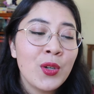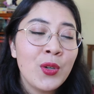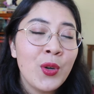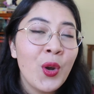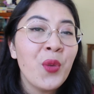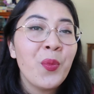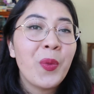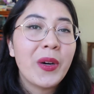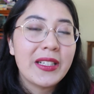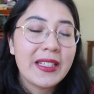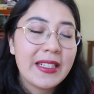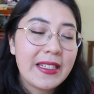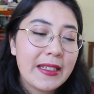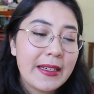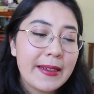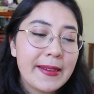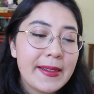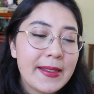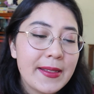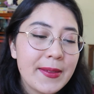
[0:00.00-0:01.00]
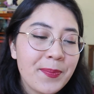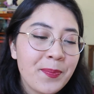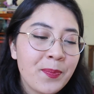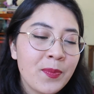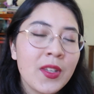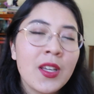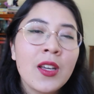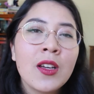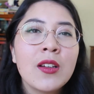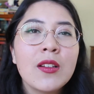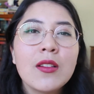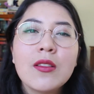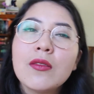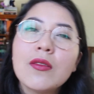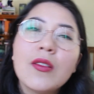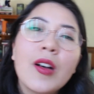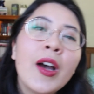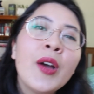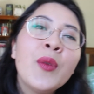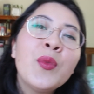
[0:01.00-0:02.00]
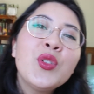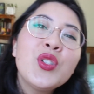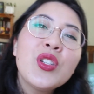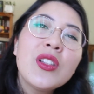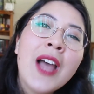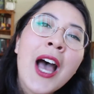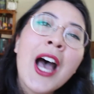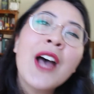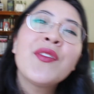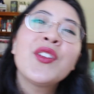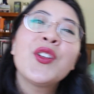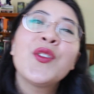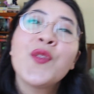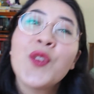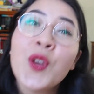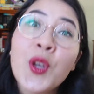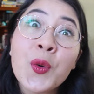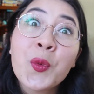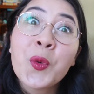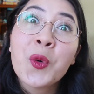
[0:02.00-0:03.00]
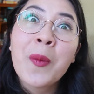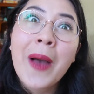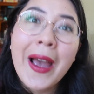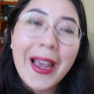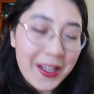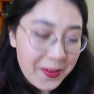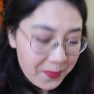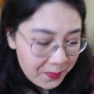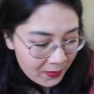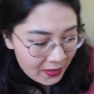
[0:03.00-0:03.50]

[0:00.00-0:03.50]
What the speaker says: Nobody does. Why would you laugh at a funeral, mate?